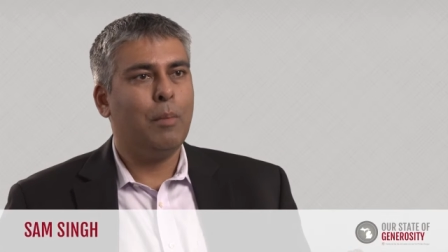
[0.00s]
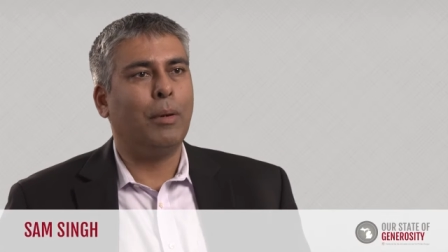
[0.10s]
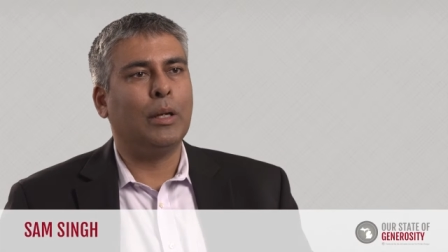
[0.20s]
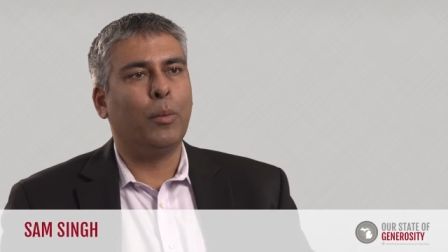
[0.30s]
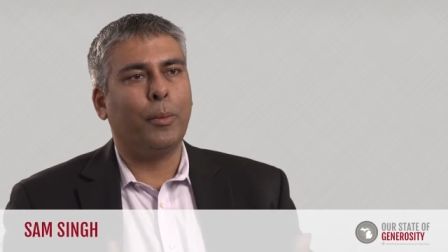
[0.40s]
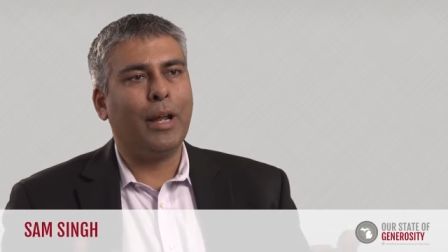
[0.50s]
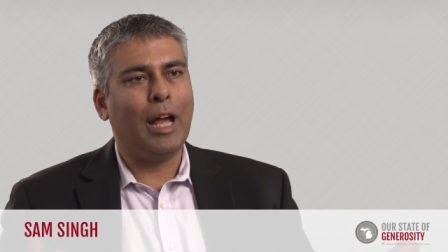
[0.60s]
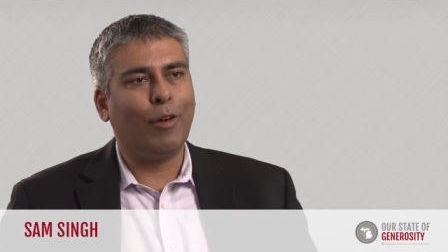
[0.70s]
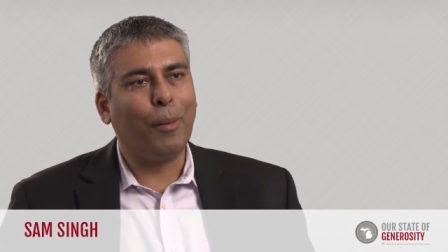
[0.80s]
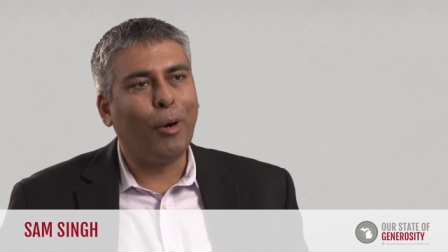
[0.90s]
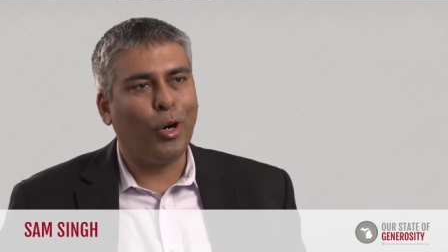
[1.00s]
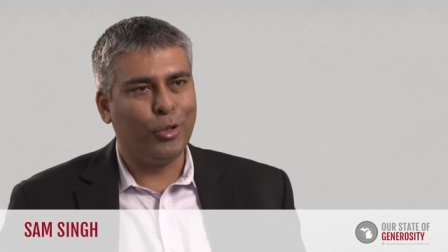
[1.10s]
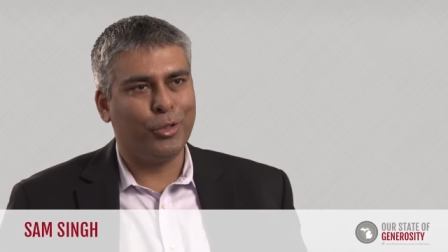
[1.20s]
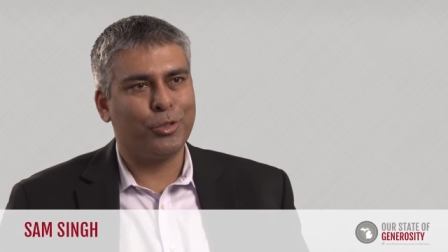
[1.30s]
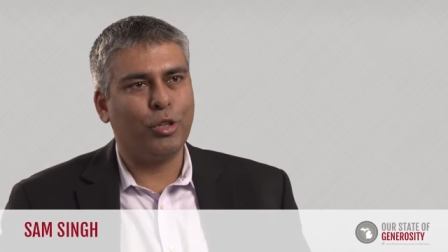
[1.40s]
but then we would have our
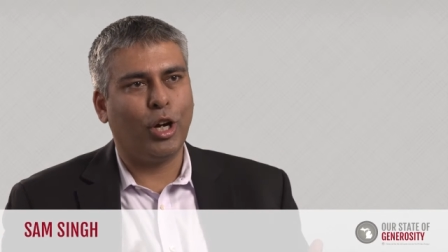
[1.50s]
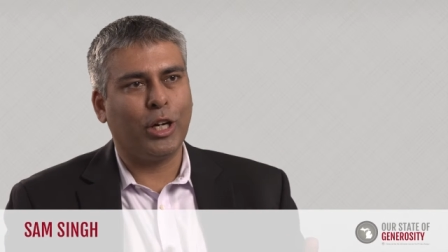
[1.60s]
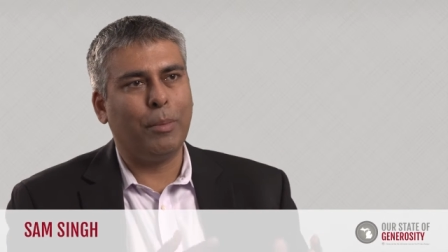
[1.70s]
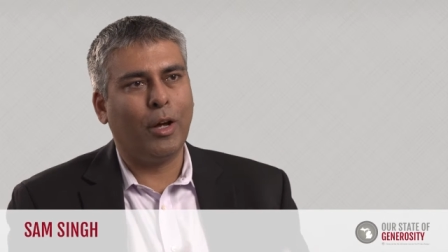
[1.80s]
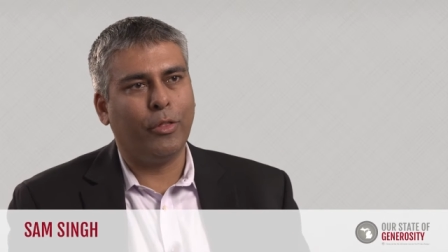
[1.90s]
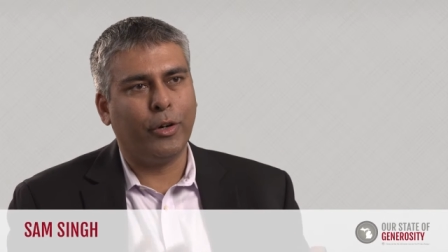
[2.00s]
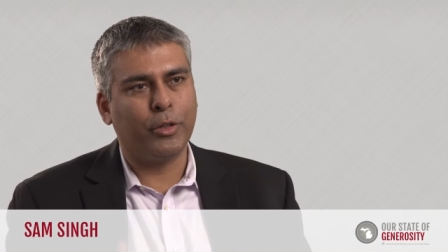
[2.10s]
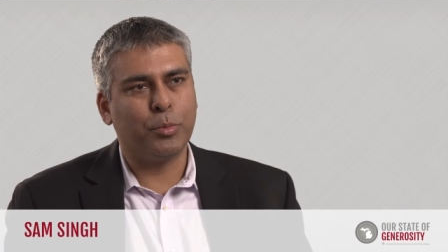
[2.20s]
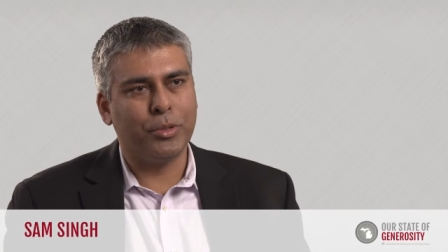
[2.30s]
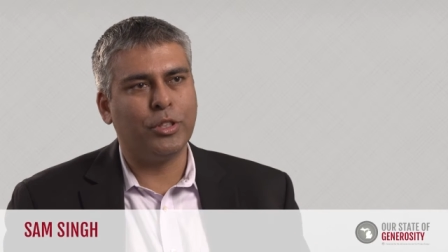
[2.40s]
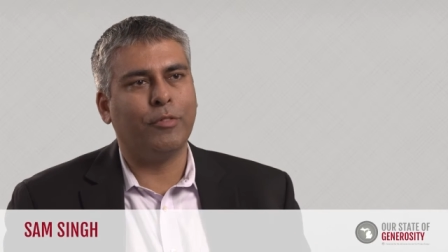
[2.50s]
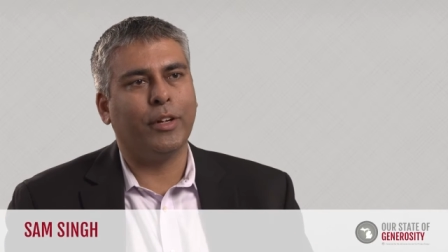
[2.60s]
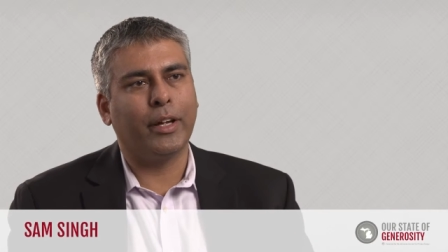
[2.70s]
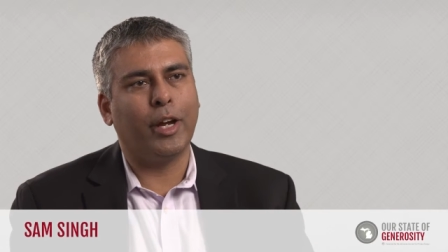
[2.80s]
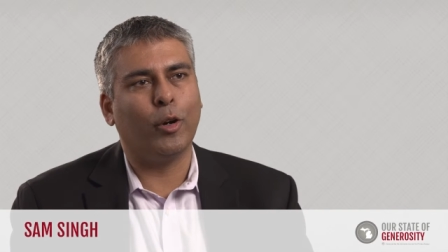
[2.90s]
partners talk about their
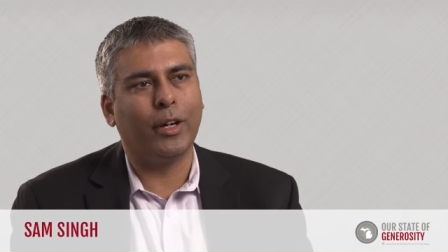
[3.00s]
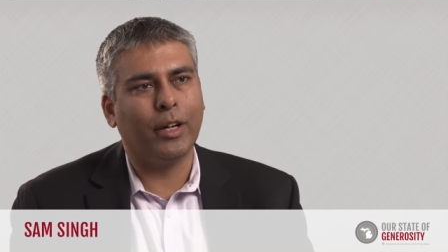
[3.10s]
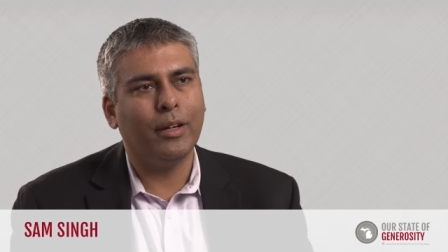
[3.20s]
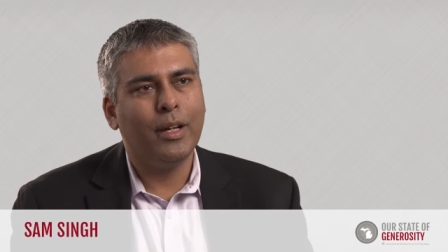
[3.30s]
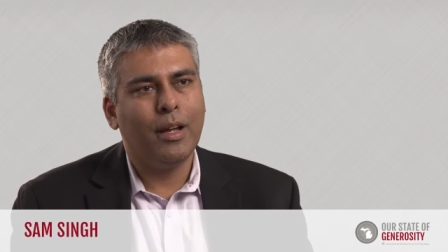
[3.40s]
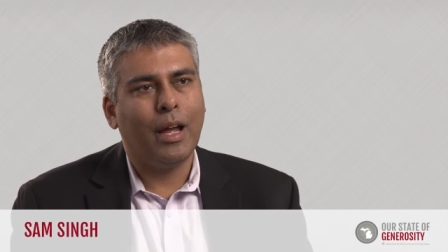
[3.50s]
specific area.